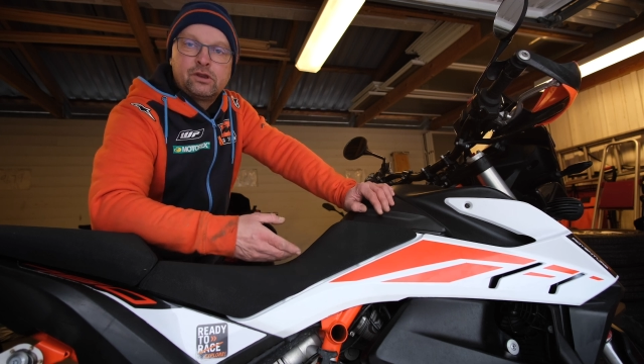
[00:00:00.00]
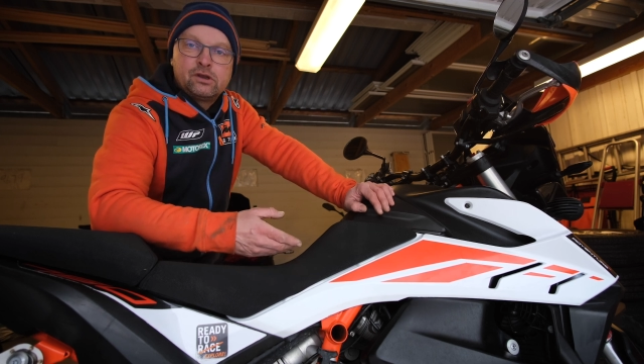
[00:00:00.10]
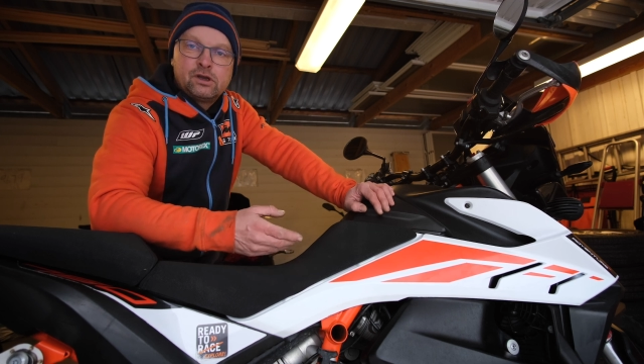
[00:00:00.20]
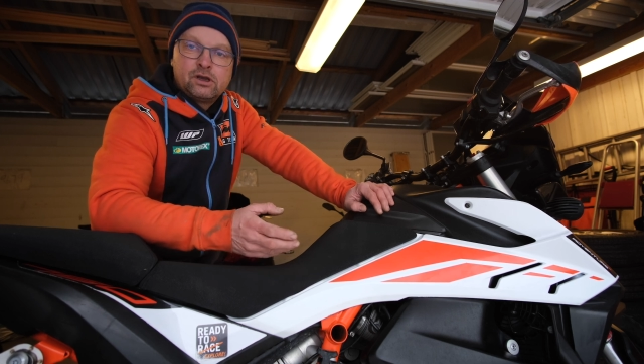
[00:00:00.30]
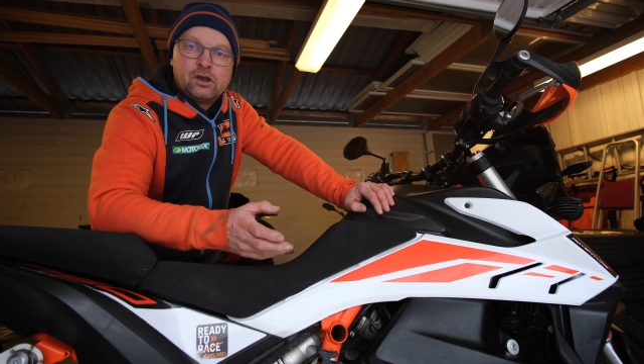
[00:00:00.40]

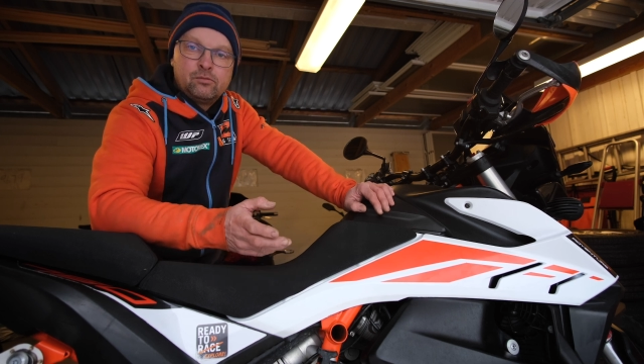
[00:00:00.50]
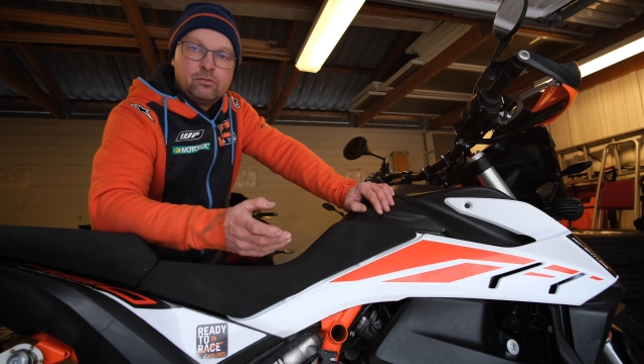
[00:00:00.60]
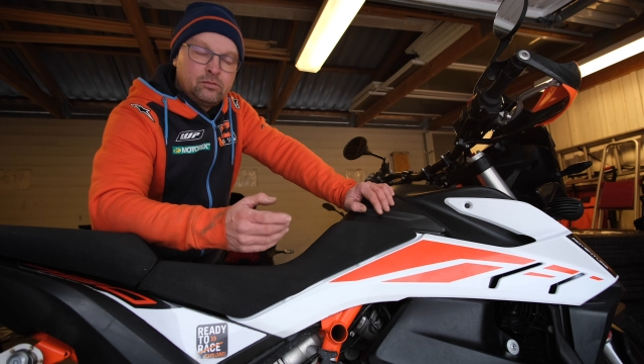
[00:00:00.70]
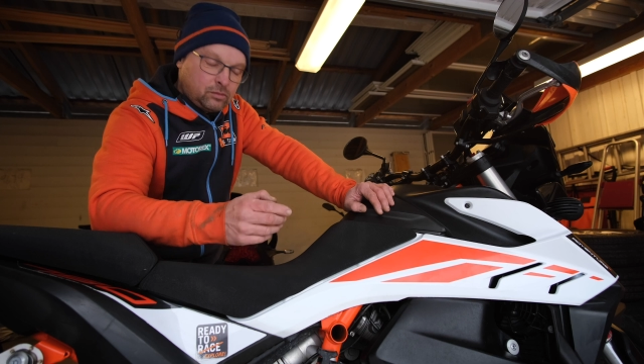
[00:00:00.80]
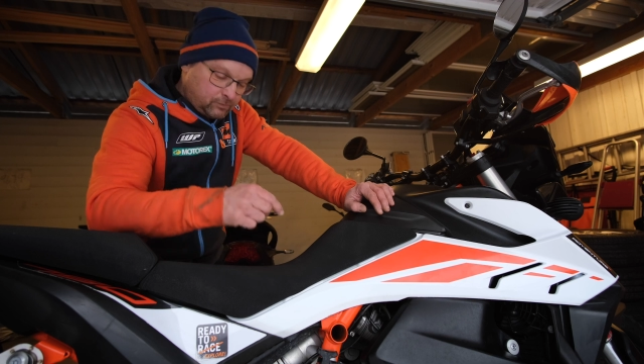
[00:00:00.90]

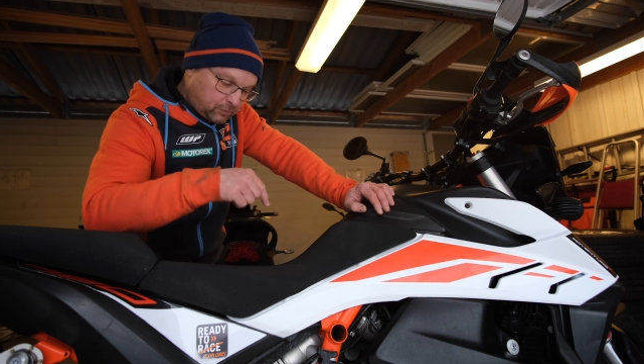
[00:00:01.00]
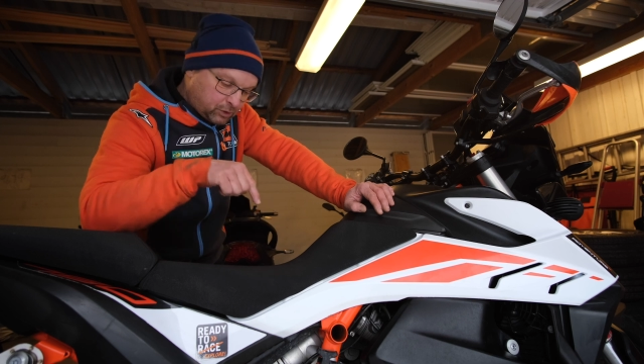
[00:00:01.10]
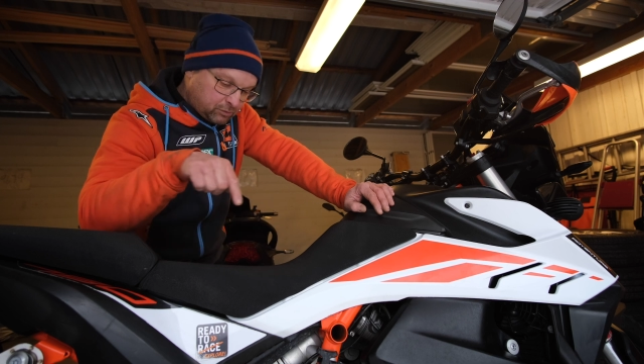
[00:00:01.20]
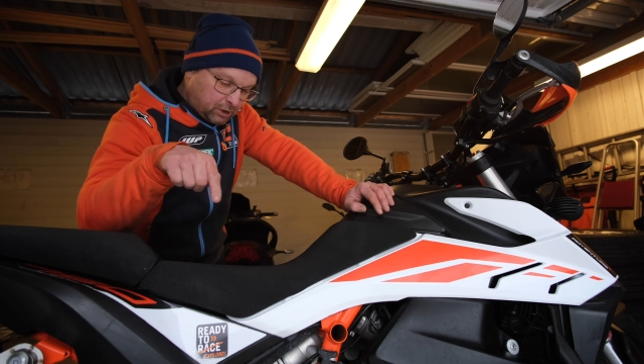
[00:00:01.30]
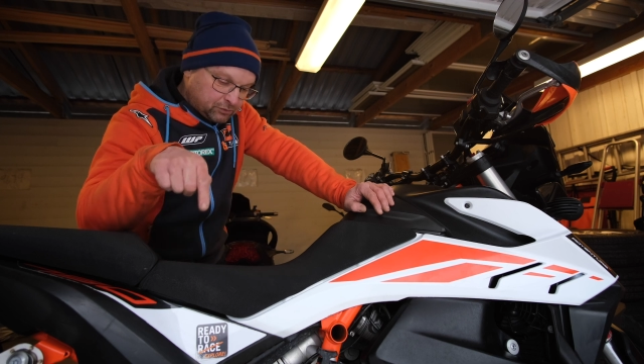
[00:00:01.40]
the
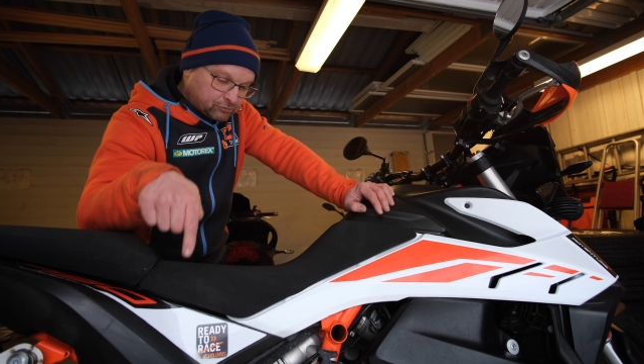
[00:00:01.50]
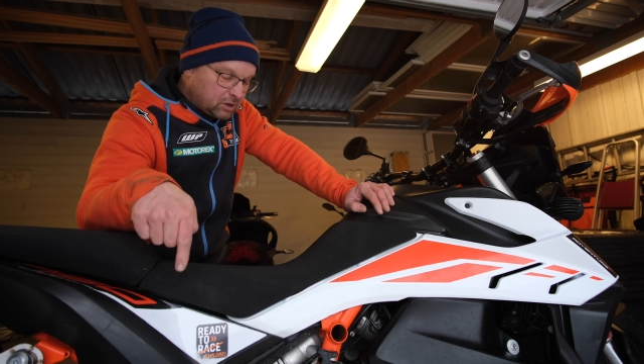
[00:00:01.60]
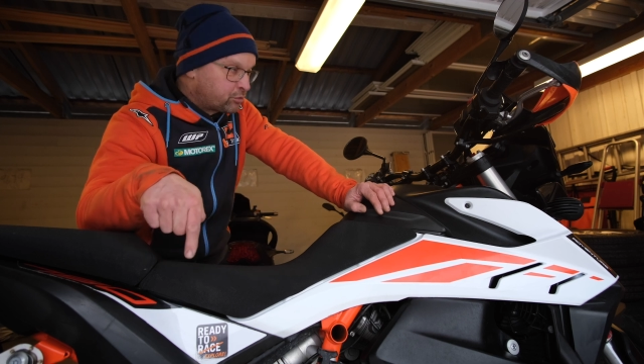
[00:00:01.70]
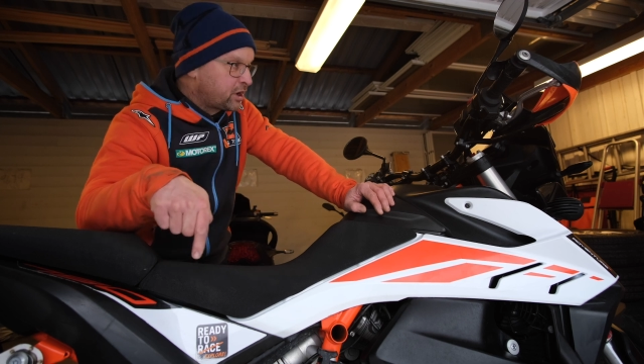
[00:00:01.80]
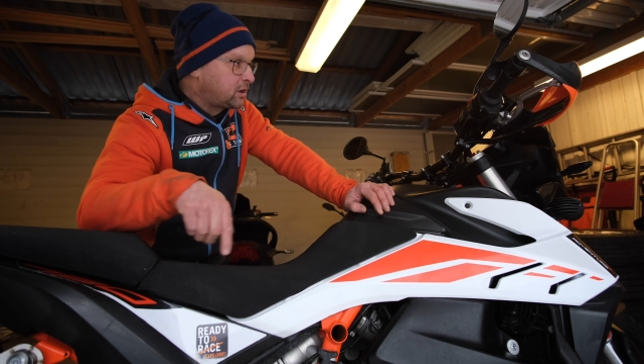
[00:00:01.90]
one about the rear
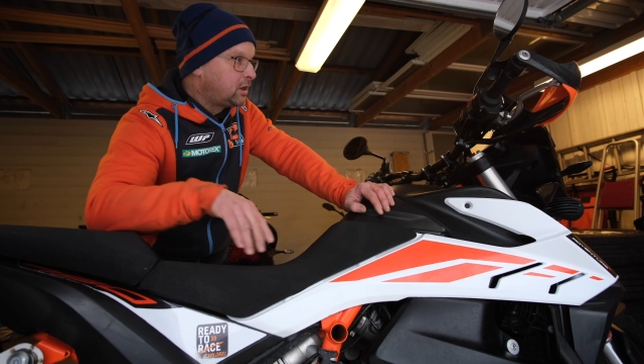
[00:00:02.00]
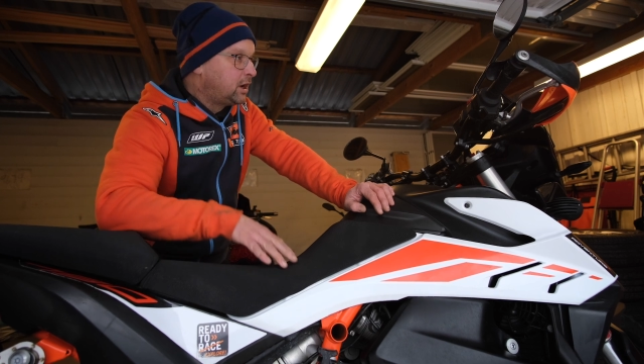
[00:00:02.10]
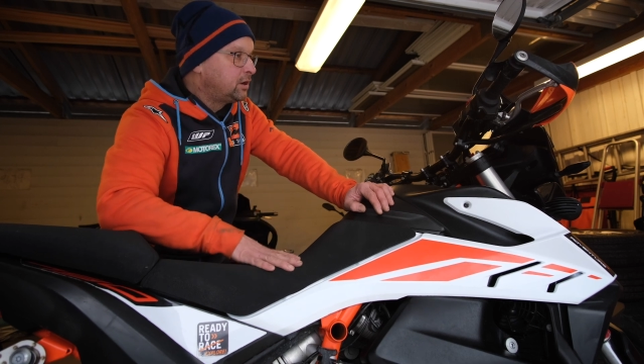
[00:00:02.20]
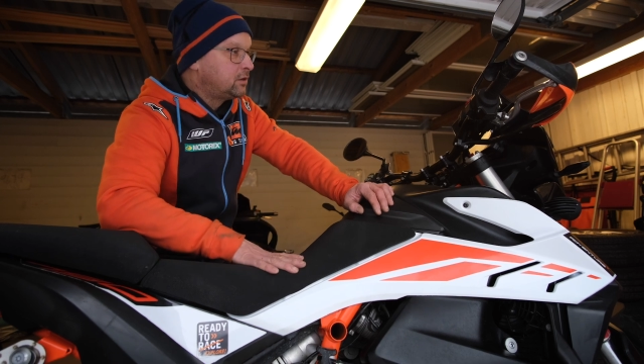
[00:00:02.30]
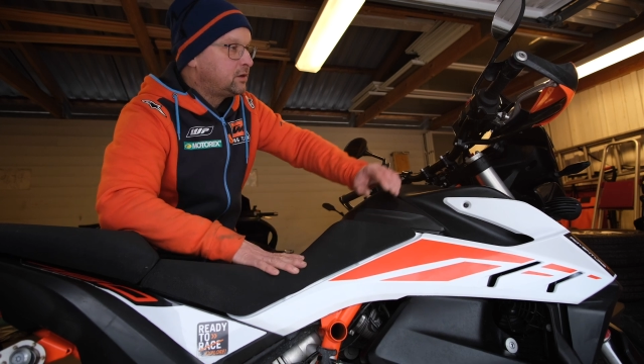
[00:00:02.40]
brake
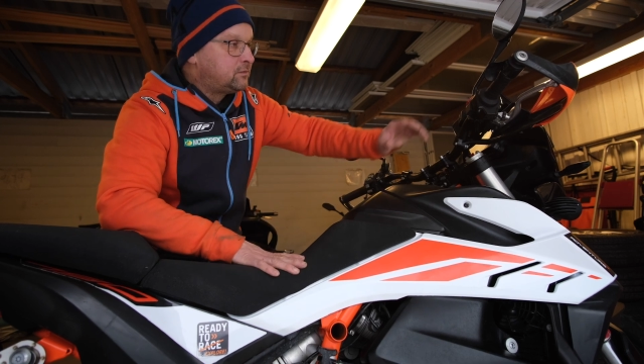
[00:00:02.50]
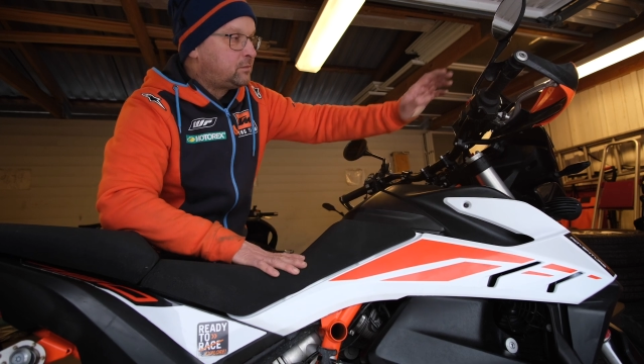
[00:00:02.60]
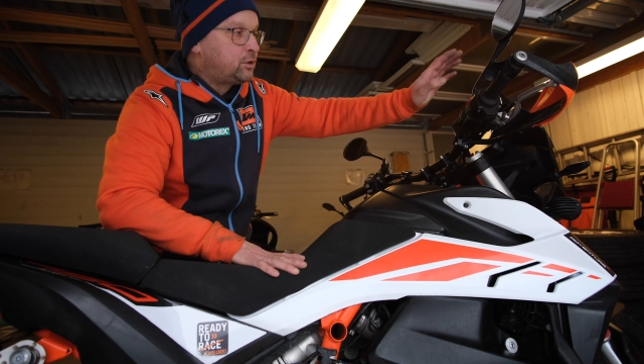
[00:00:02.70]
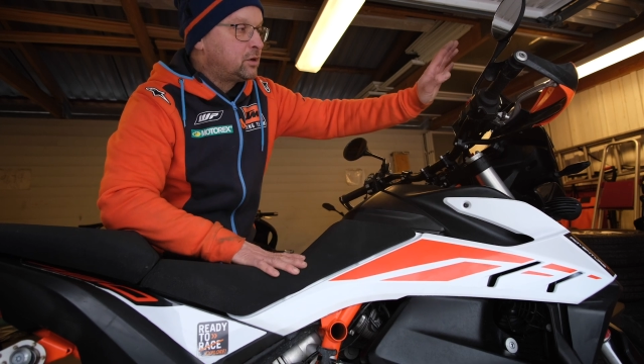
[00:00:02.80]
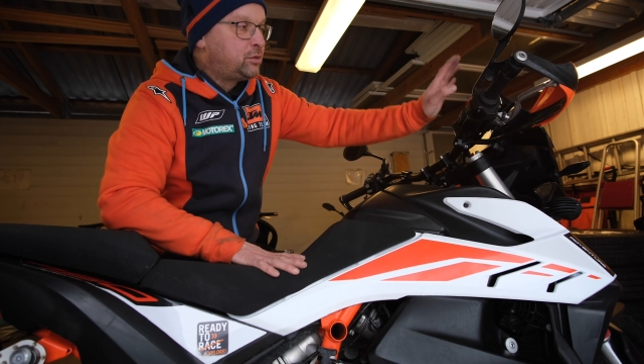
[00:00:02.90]
line and the other
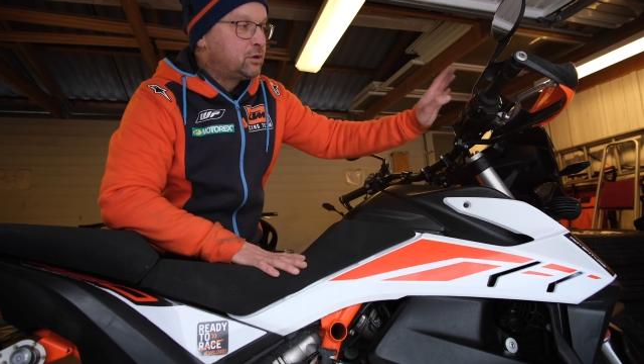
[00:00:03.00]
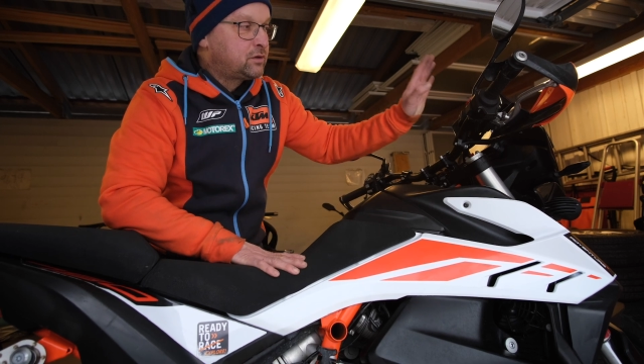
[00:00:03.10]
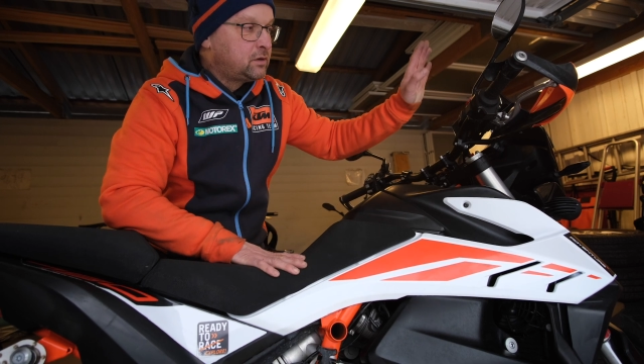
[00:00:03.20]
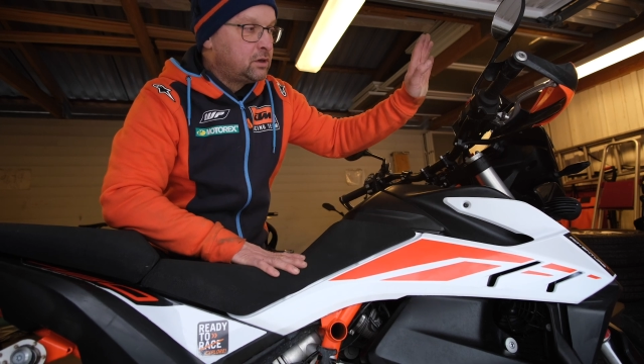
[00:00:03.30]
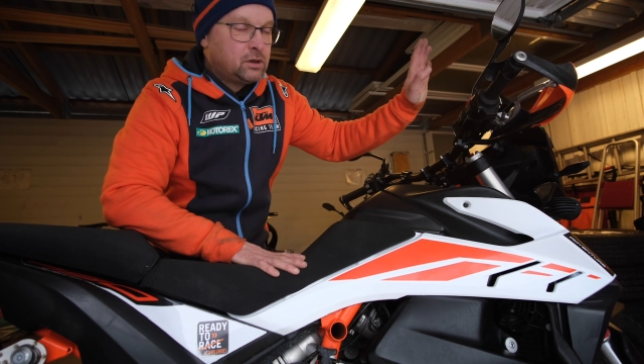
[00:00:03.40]
one about
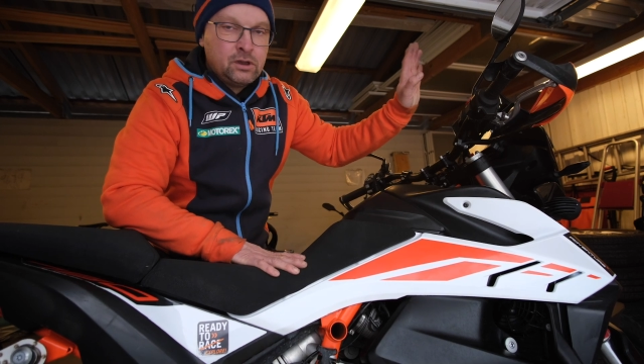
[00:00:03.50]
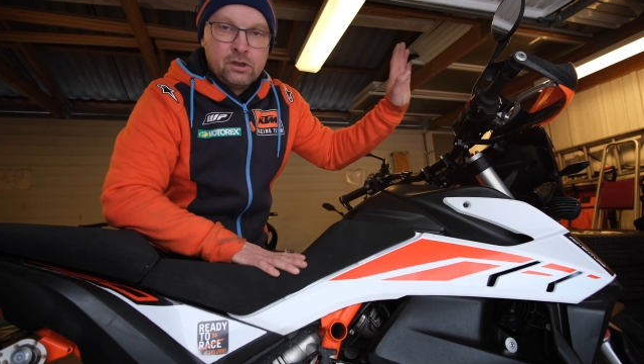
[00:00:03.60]
the